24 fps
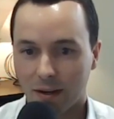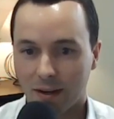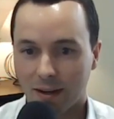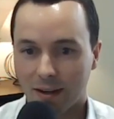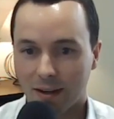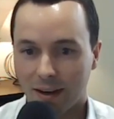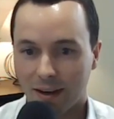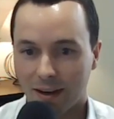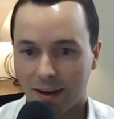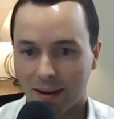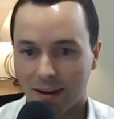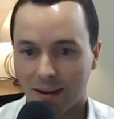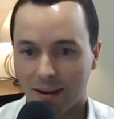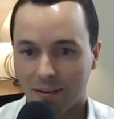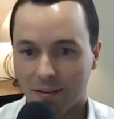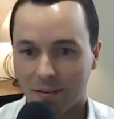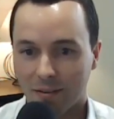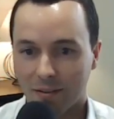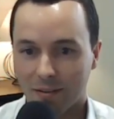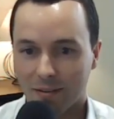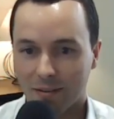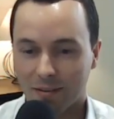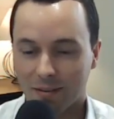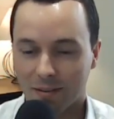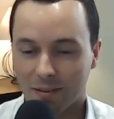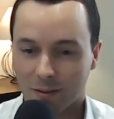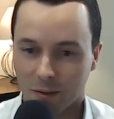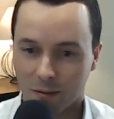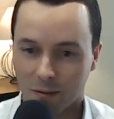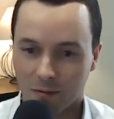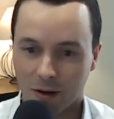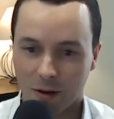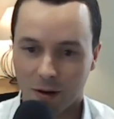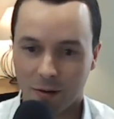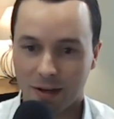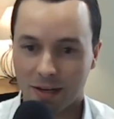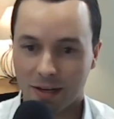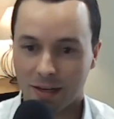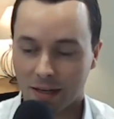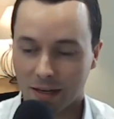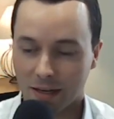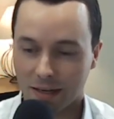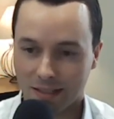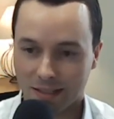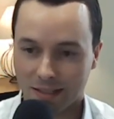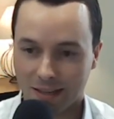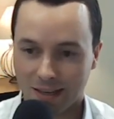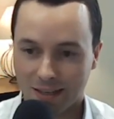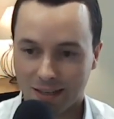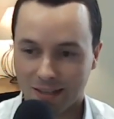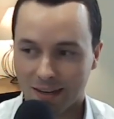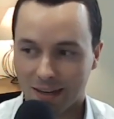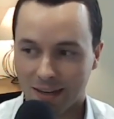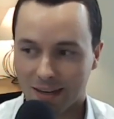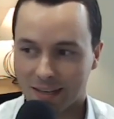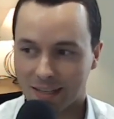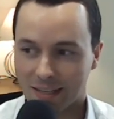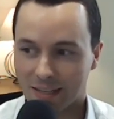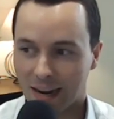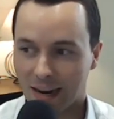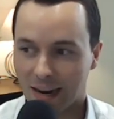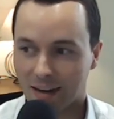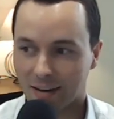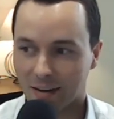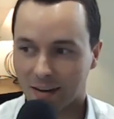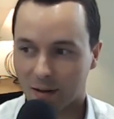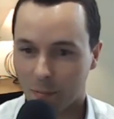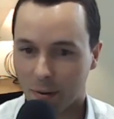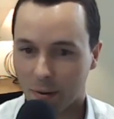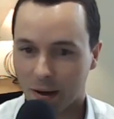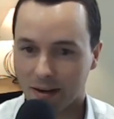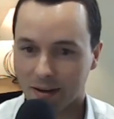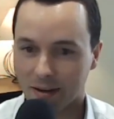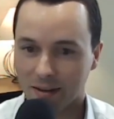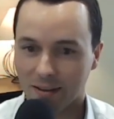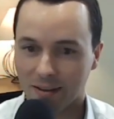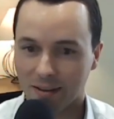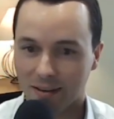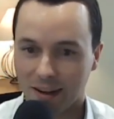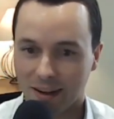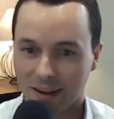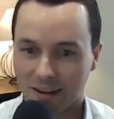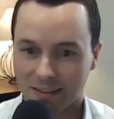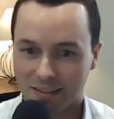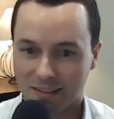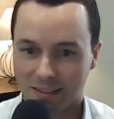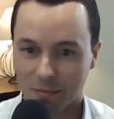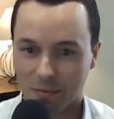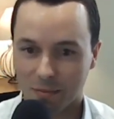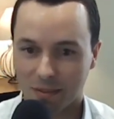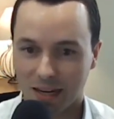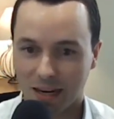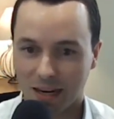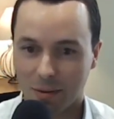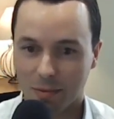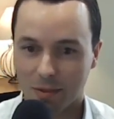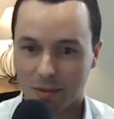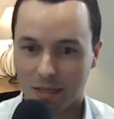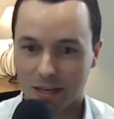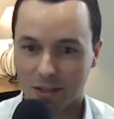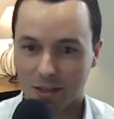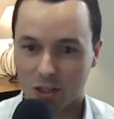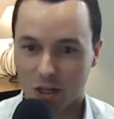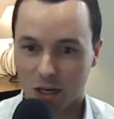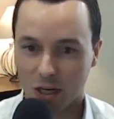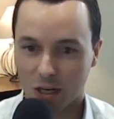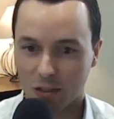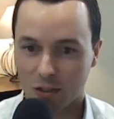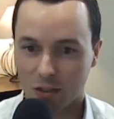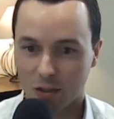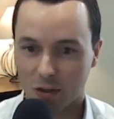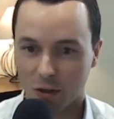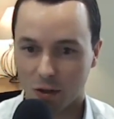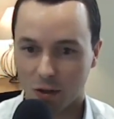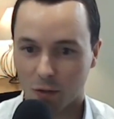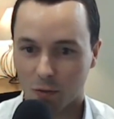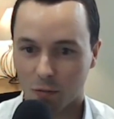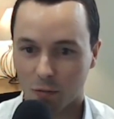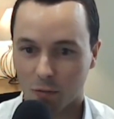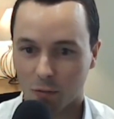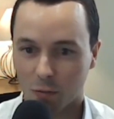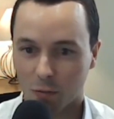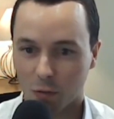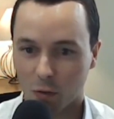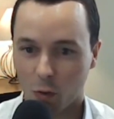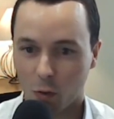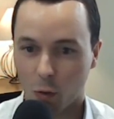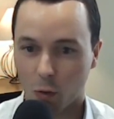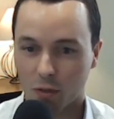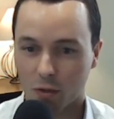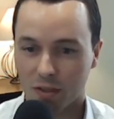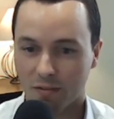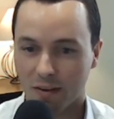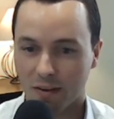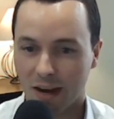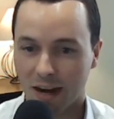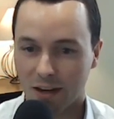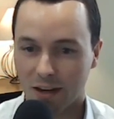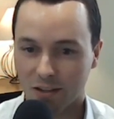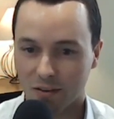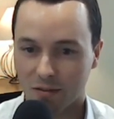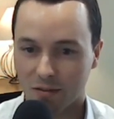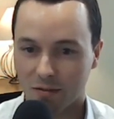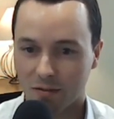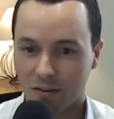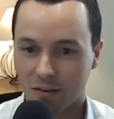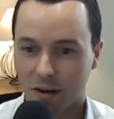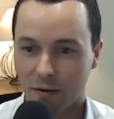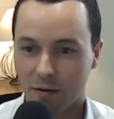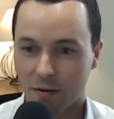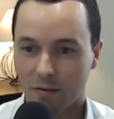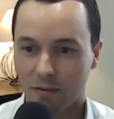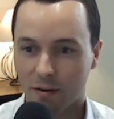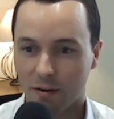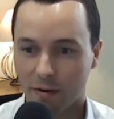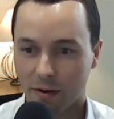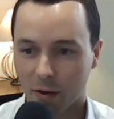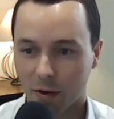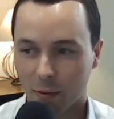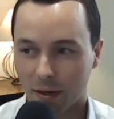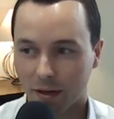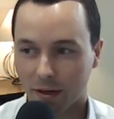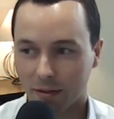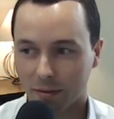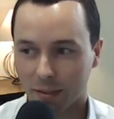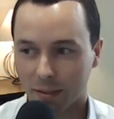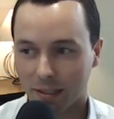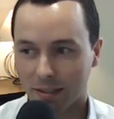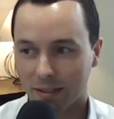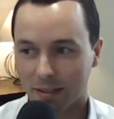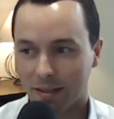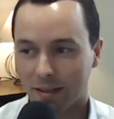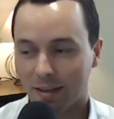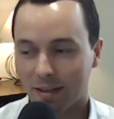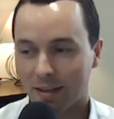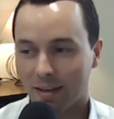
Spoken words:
they're very, as they say, data dependent, and sometimes that changes their course of action very, very quickly.